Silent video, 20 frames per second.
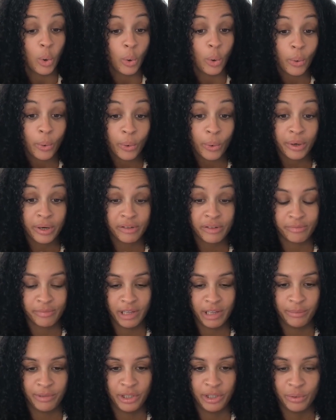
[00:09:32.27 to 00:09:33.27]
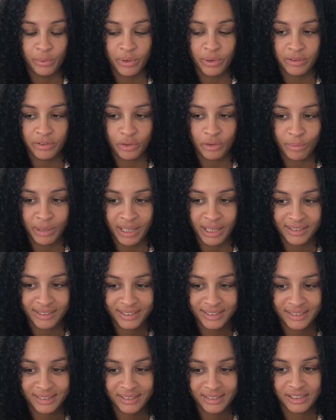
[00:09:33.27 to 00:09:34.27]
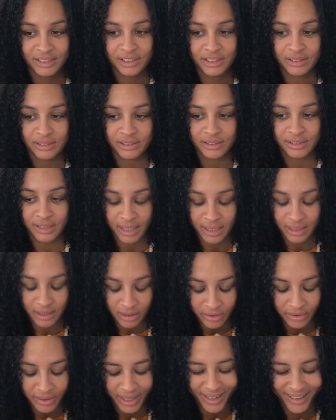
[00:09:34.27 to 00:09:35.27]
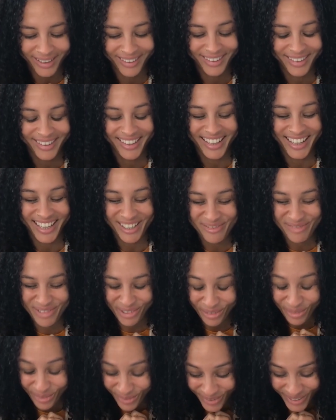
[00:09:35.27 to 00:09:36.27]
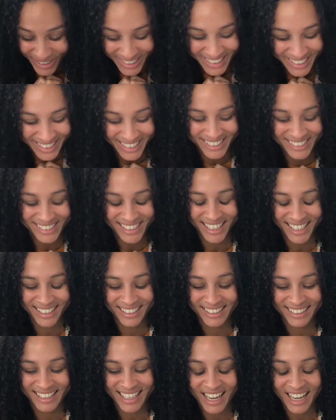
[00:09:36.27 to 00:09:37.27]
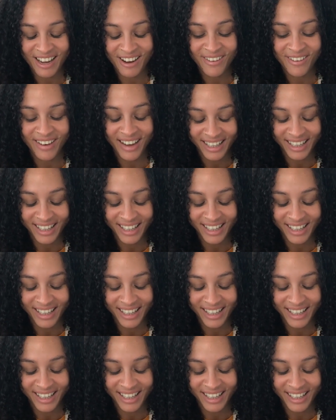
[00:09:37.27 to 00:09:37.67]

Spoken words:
or if maybe you want to make the decision to say, okay, I feel really excited now.